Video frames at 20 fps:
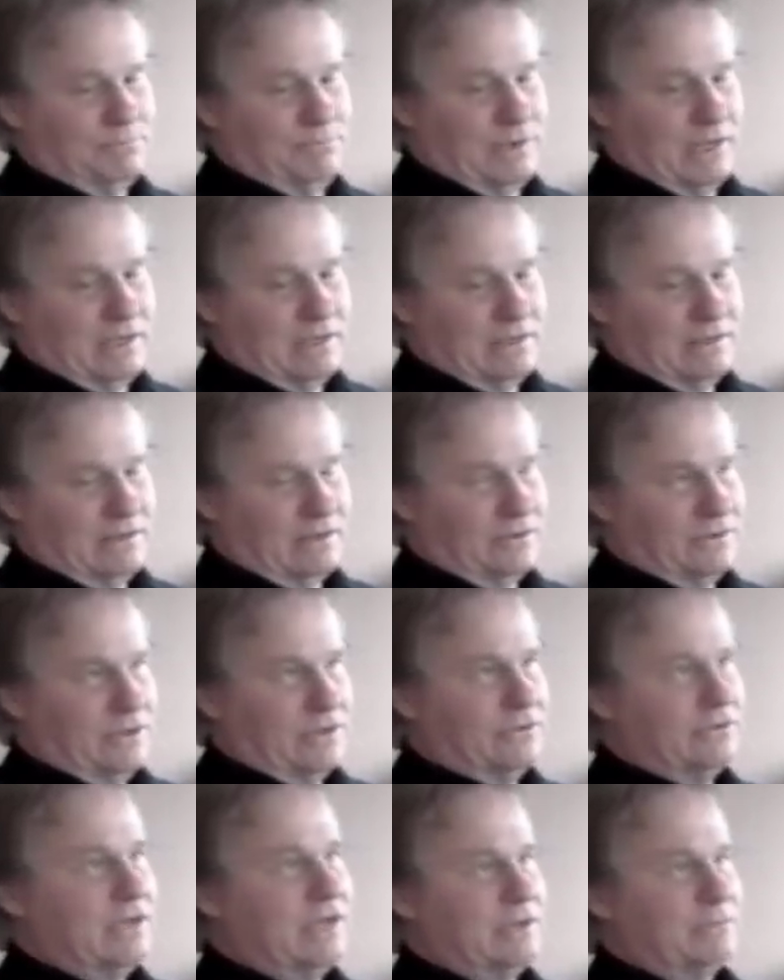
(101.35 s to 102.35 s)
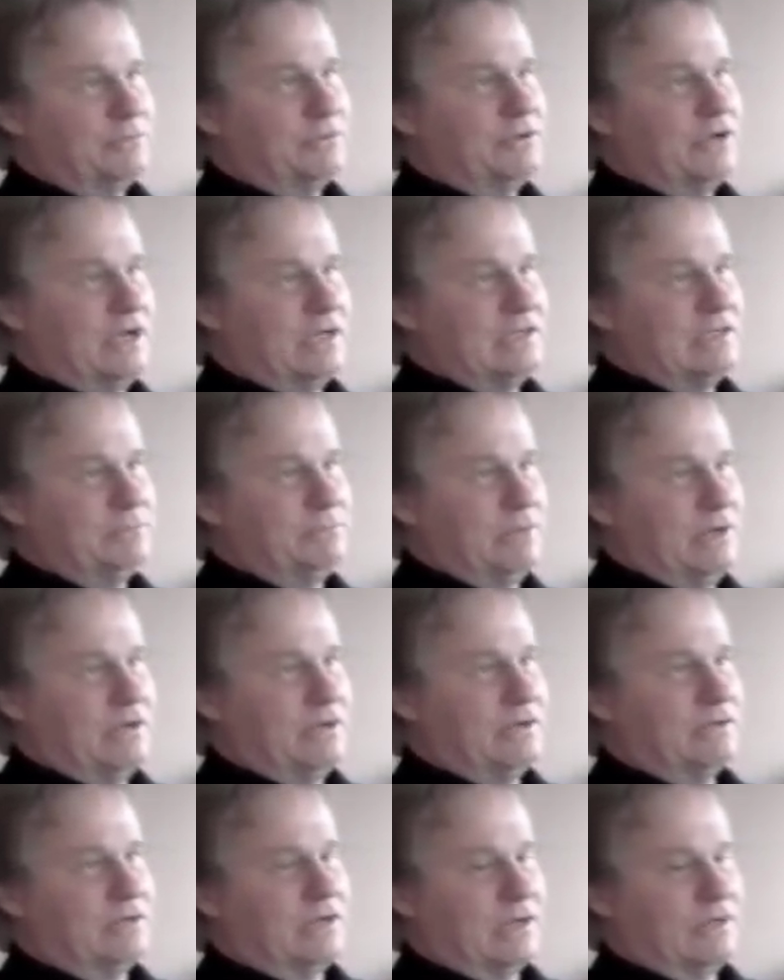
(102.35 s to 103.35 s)
But on the other hand, we're not the
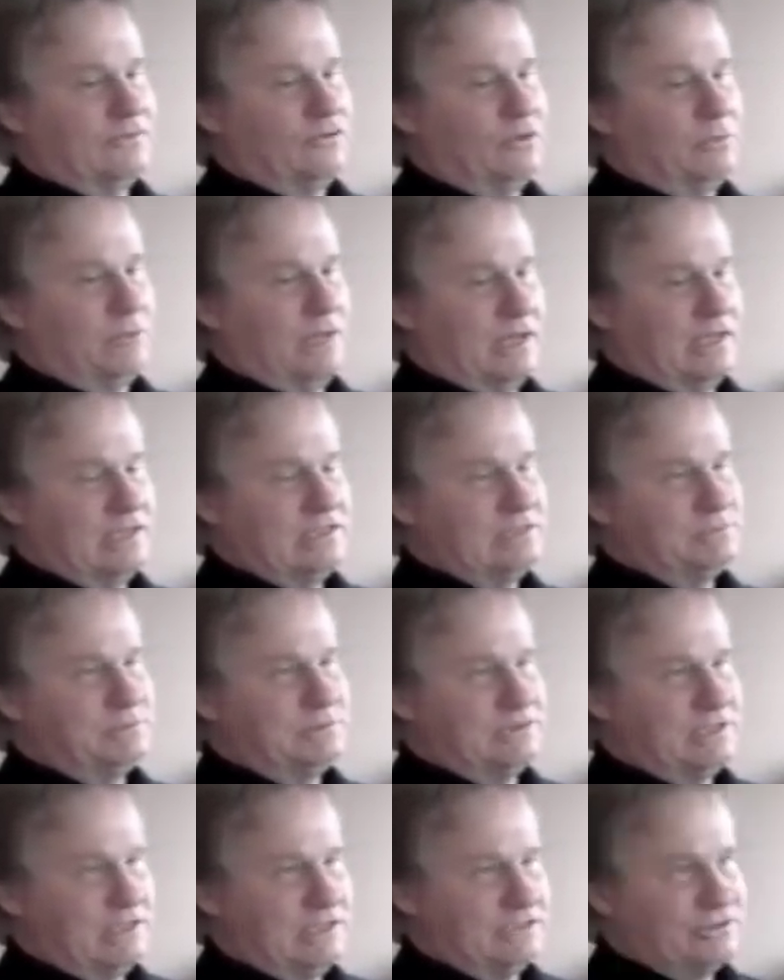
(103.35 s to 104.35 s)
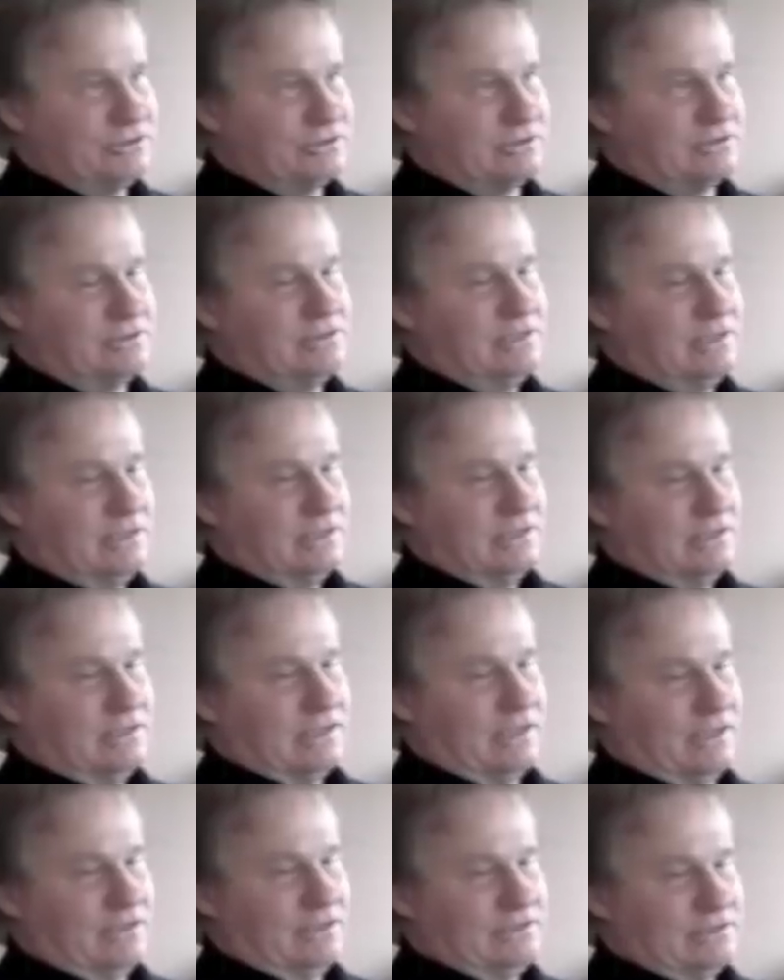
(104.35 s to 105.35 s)
paragon of humanity's potential.
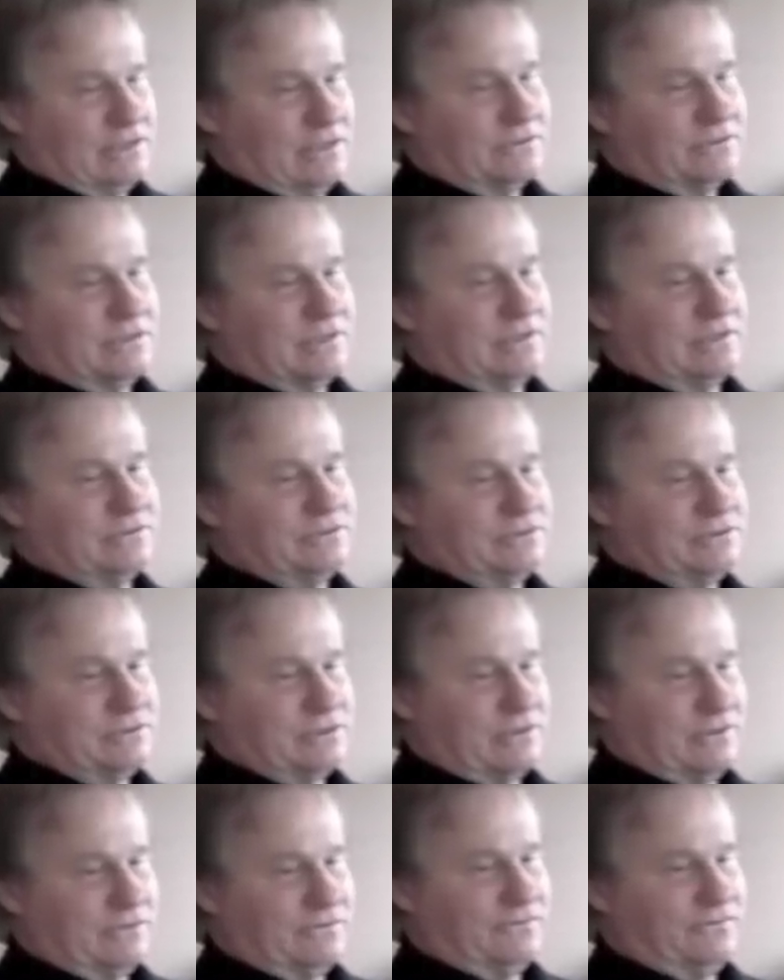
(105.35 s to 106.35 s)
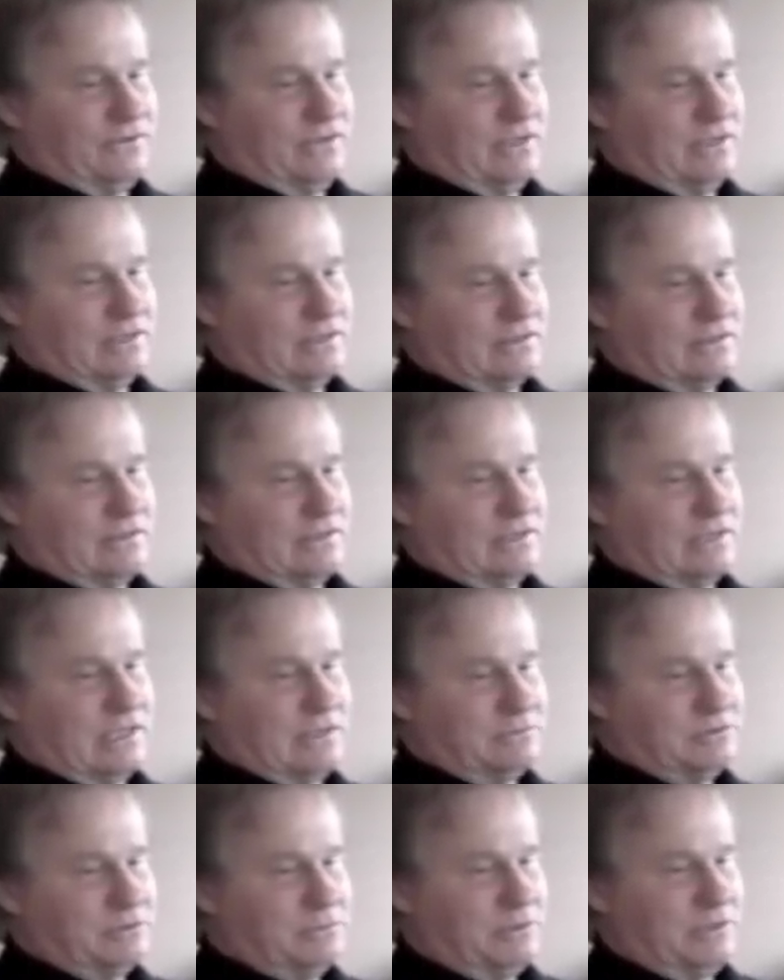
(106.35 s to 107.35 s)
And these other cultures aren't failed
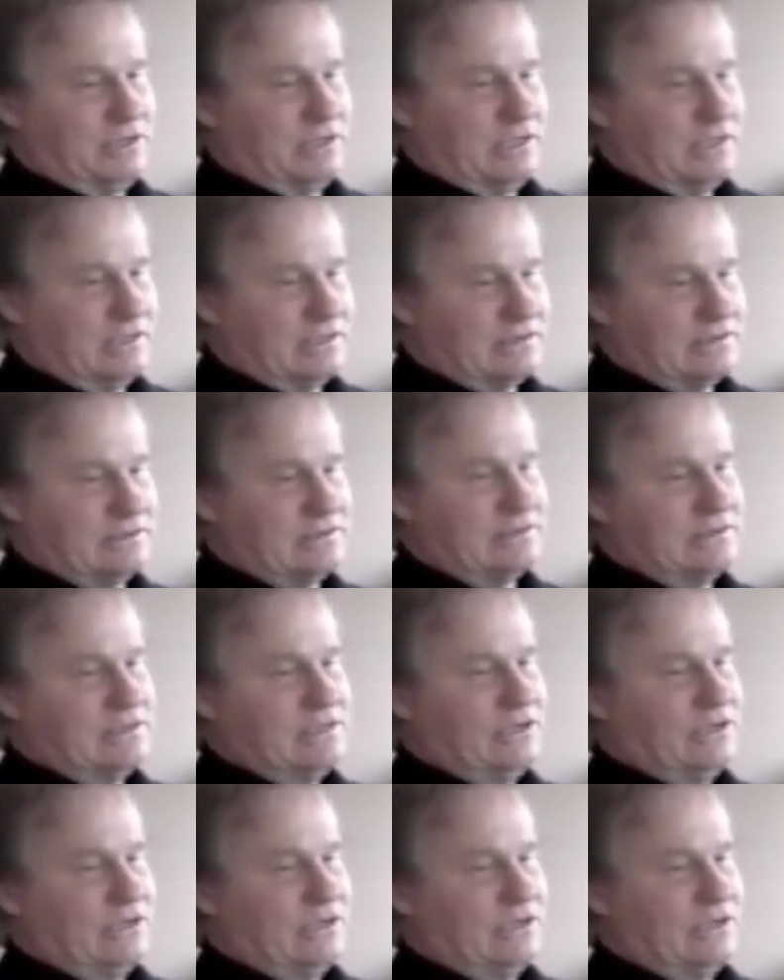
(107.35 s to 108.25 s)
attempts at being us.